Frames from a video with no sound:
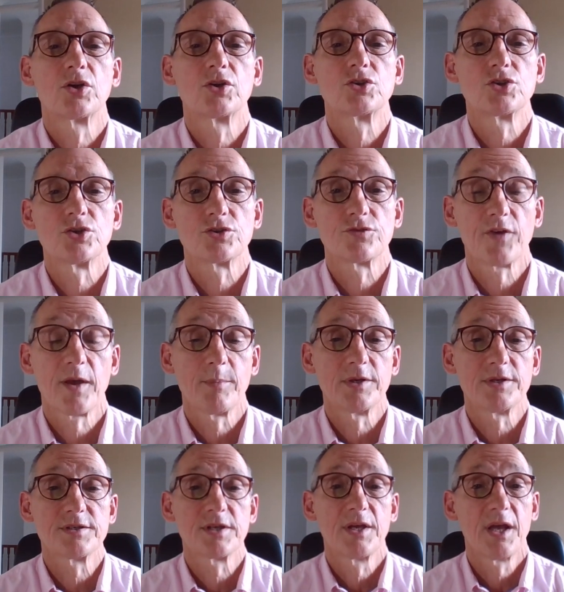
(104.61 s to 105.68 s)
church
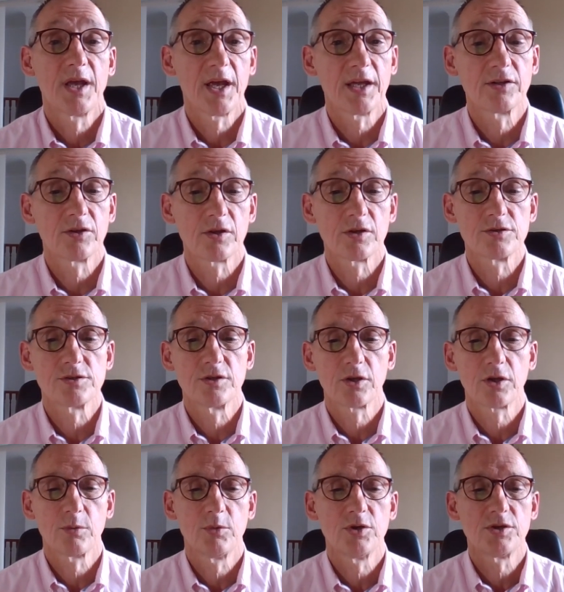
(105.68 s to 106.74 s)
families and to those in the
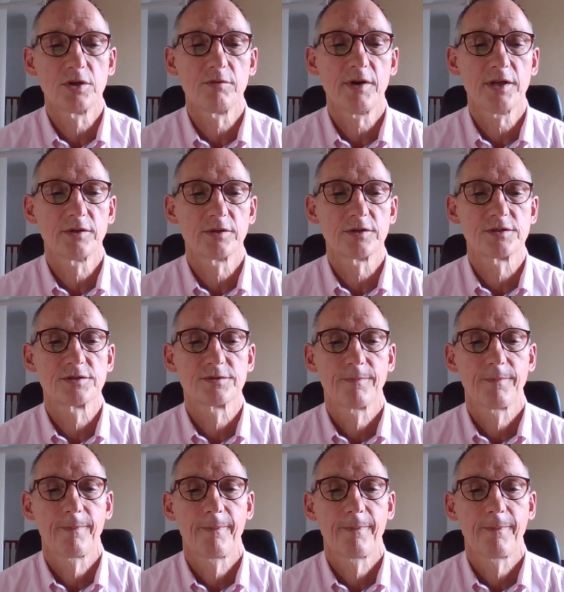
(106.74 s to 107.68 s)
community around us?